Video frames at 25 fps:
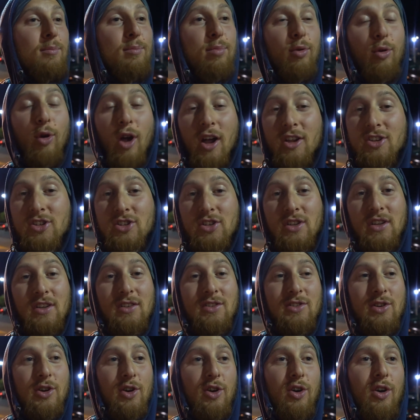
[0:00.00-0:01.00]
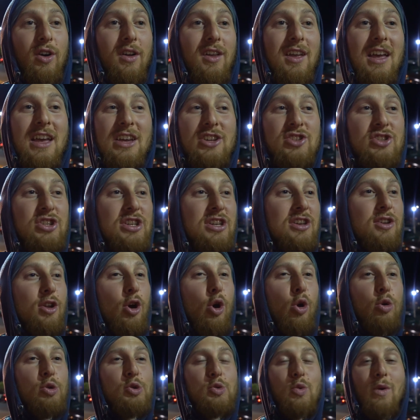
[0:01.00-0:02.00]
brushing Turk. She
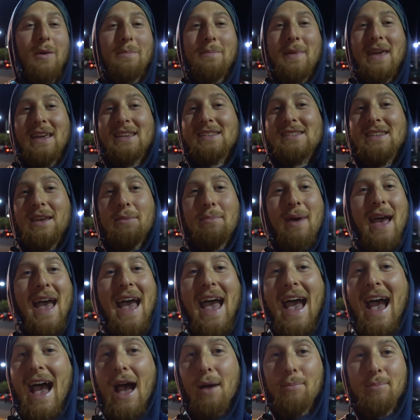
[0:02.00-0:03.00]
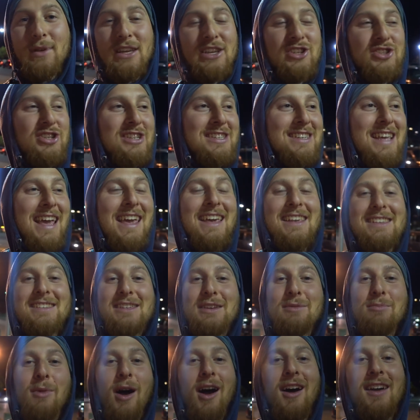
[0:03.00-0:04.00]
knows what makes him happy. She takes
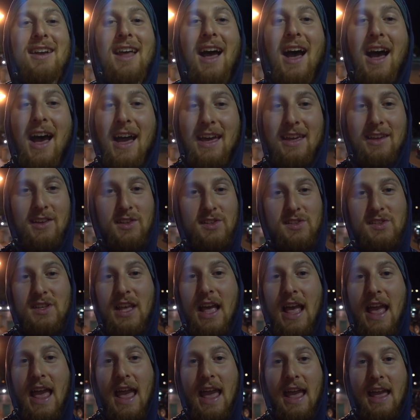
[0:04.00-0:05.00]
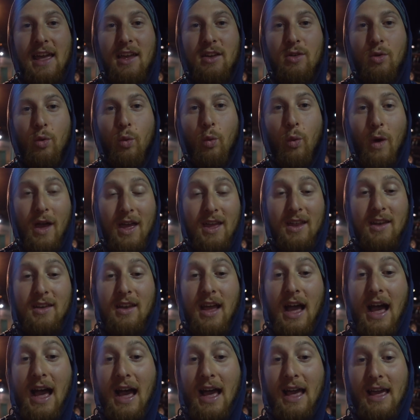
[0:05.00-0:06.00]
him on hikes. And
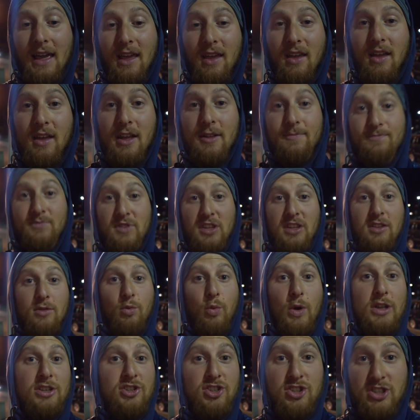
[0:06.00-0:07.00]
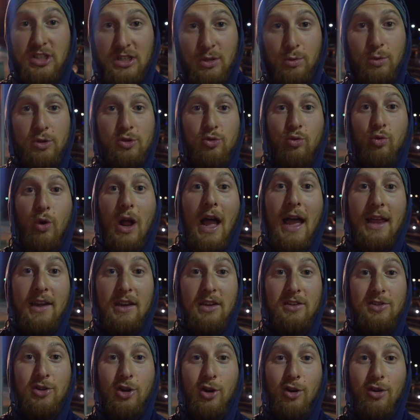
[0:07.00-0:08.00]
when I, when she was
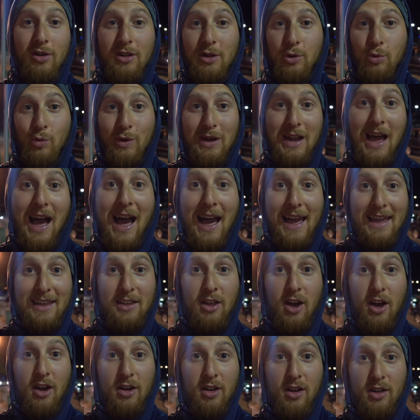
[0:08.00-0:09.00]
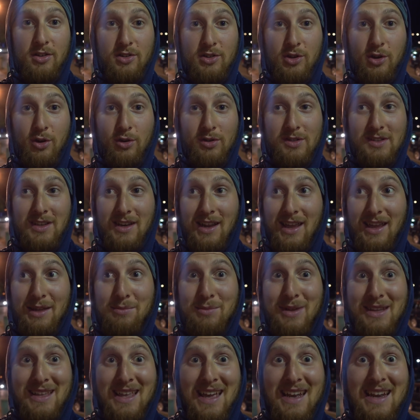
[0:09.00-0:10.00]
riding Turk and when I got on Turk today,
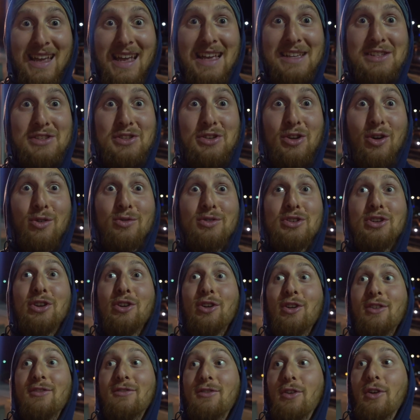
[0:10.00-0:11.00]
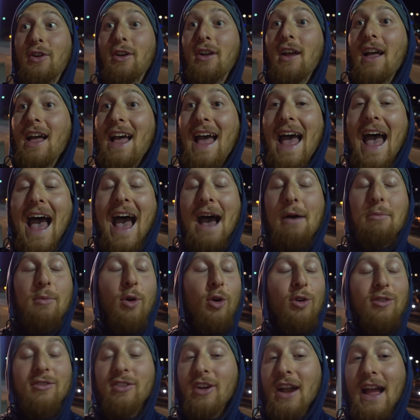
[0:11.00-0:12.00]
and McKenna has known Turk for ha-
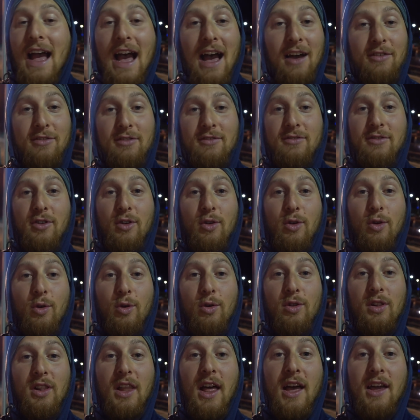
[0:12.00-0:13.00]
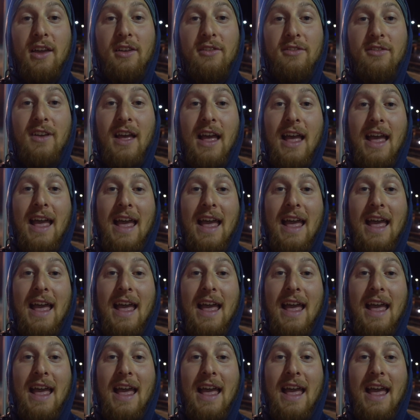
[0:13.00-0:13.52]
over half of her whole life,